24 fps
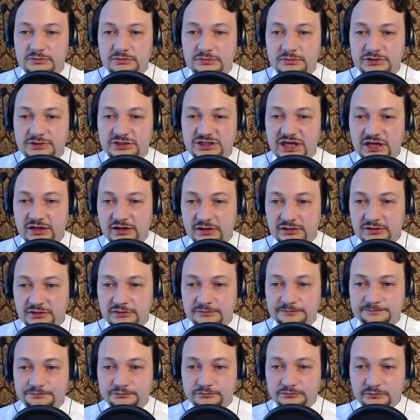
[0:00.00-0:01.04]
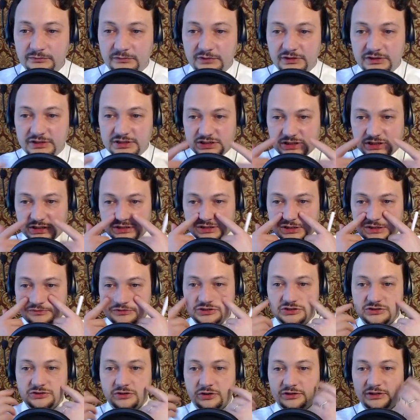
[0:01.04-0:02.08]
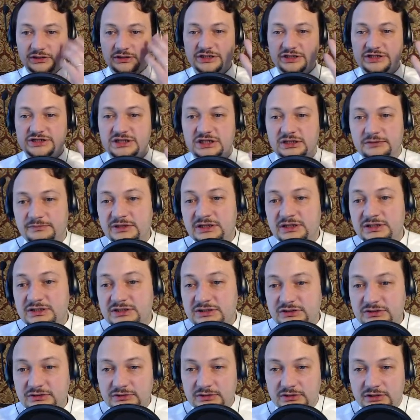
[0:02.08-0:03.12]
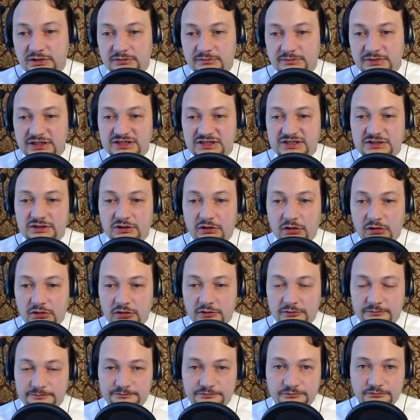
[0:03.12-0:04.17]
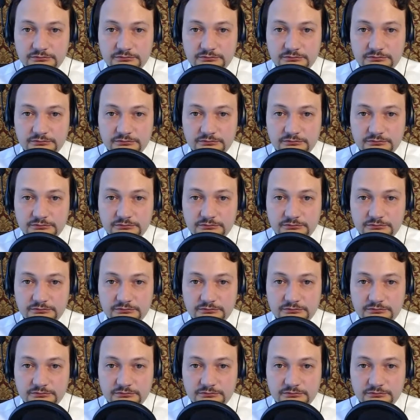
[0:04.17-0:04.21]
Second, this is Amazon Elastic Beanstalk